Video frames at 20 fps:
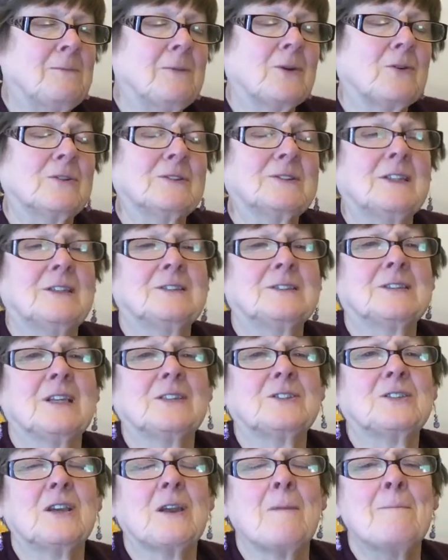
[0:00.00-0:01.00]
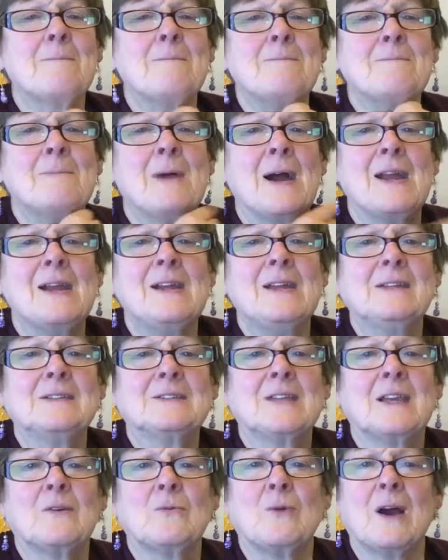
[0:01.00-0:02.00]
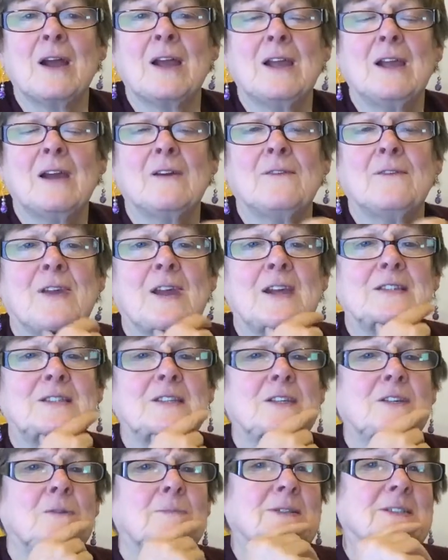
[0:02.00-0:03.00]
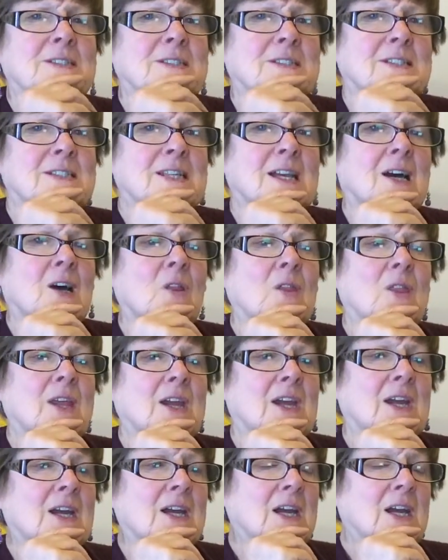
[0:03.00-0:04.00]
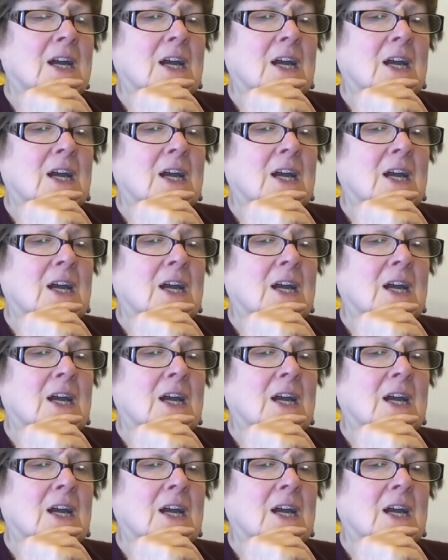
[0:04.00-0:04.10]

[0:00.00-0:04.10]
because it's such an amazing way getting your business out there.